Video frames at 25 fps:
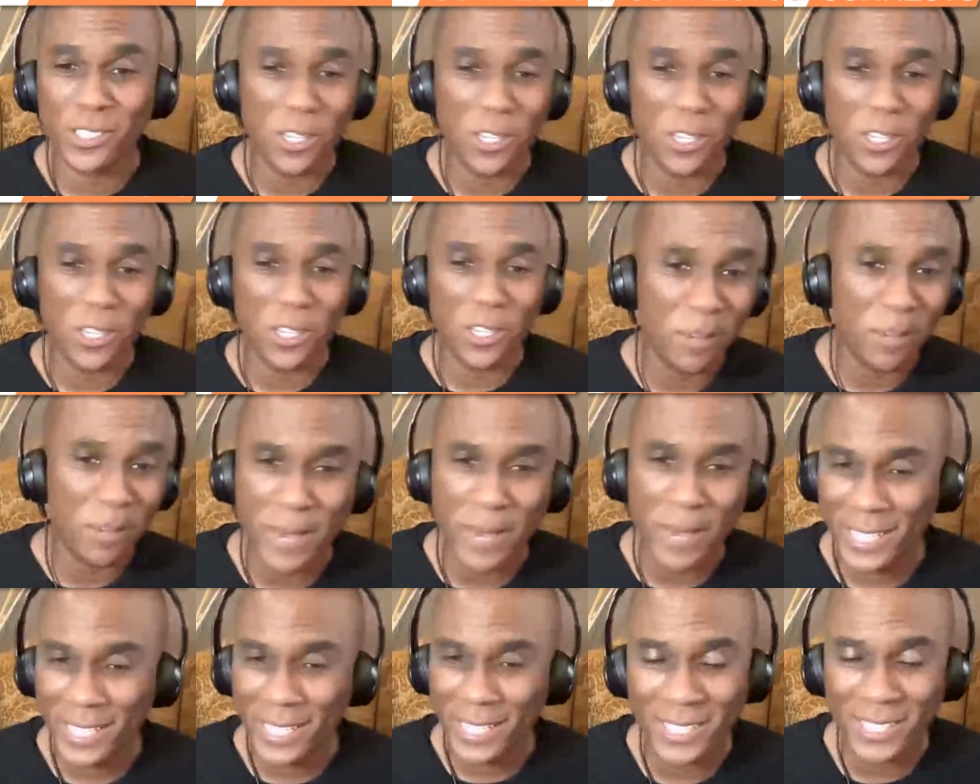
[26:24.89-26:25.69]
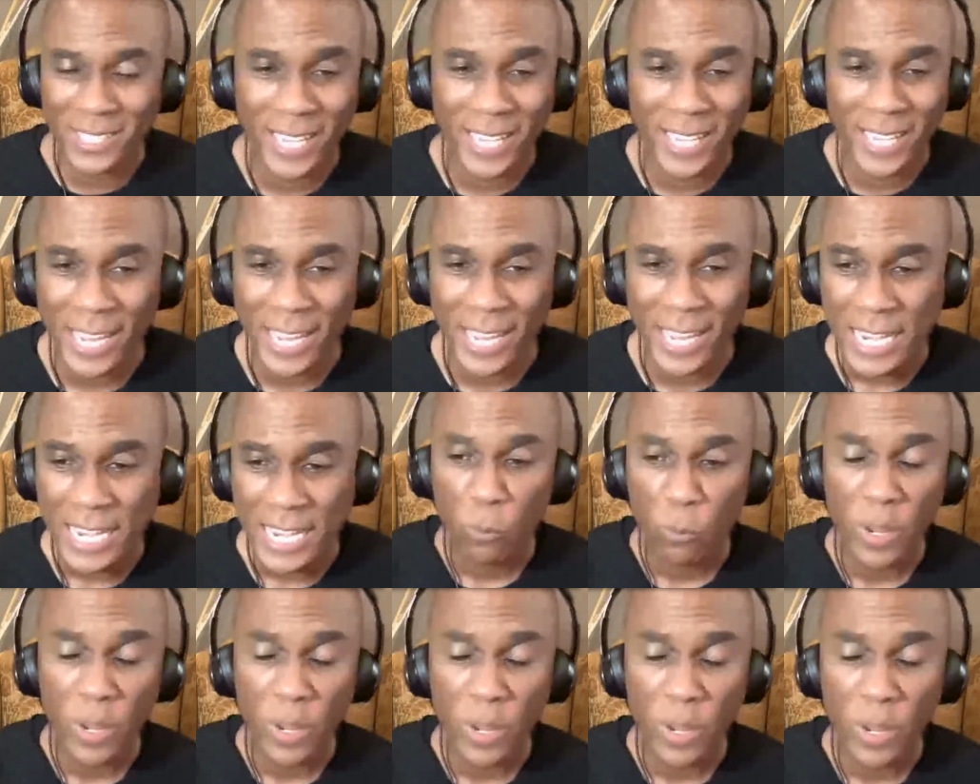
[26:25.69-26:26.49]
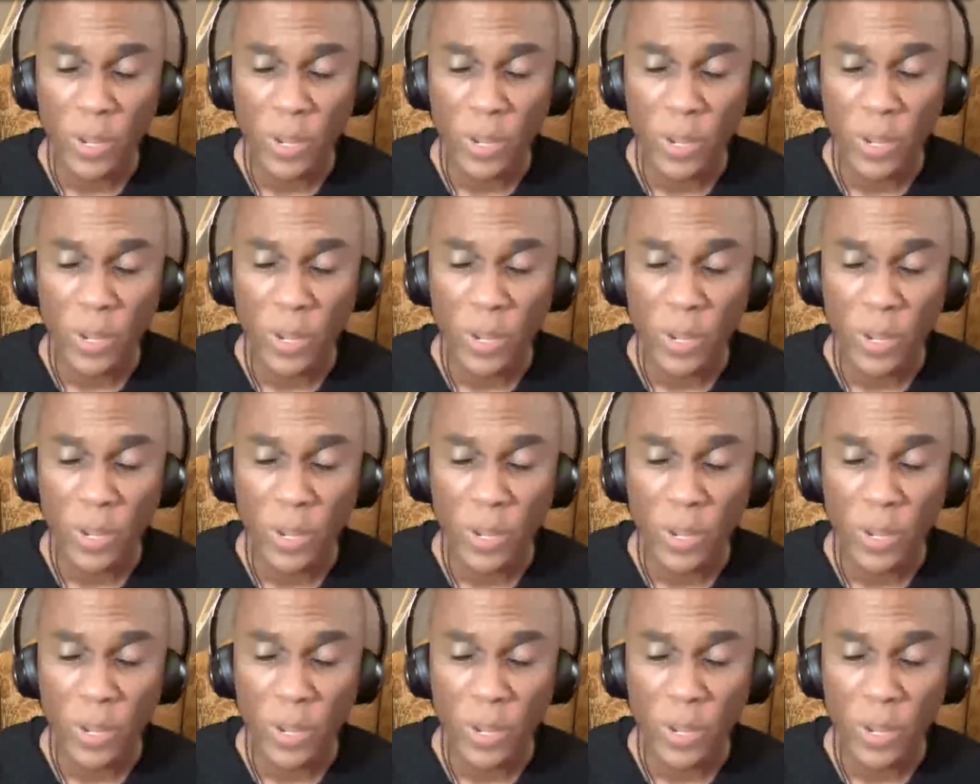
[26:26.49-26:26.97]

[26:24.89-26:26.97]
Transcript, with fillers: You think back in the day, we have our